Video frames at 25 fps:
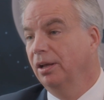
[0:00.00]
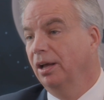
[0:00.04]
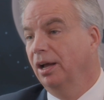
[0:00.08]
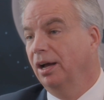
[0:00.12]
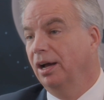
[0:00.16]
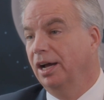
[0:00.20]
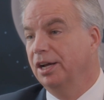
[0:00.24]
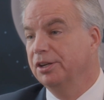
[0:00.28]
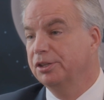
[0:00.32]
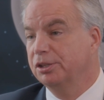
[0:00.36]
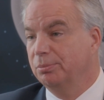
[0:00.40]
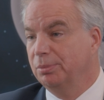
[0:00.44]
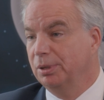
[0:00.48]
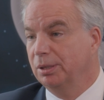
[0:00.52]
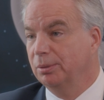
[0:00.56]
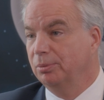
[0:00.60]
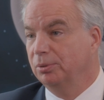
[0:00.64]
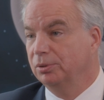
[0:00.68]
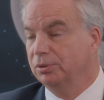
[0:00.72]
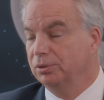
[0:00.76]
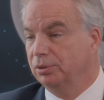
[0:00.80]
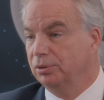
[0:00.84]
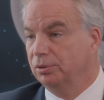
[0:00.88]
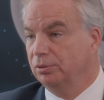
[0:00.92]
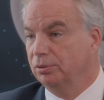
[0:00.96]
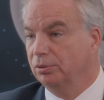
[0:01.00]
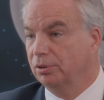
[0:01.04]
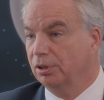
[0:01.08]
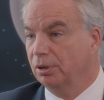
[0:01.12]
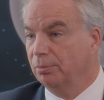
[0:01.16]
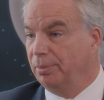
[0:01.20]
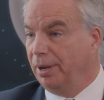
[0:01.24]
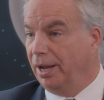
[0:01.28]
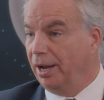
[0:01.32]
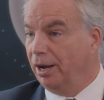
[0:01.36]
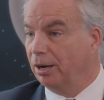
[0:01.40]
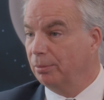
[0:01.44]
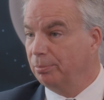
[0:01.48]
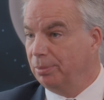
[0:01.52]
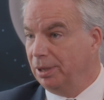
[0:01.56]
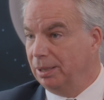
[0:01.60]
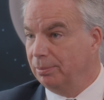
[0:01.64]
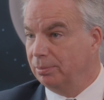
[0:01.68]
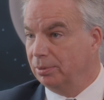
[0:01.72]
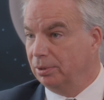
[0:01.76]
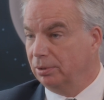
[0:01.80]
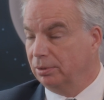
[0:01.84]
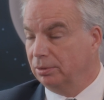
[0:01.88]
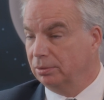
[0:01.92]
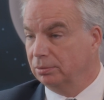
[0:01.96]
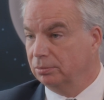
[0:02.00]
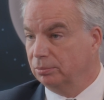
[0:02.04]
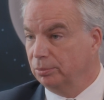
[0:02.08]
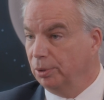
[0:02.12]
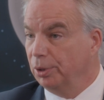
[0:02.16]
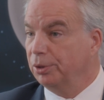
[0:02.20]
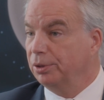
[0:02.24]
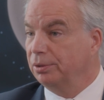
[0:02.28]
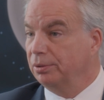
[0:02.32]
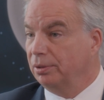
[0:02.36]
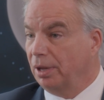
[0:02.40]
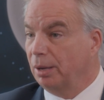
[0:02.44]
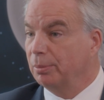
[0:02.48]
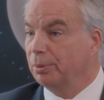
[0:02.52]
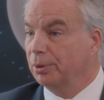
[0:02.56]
I should be able to compare people with a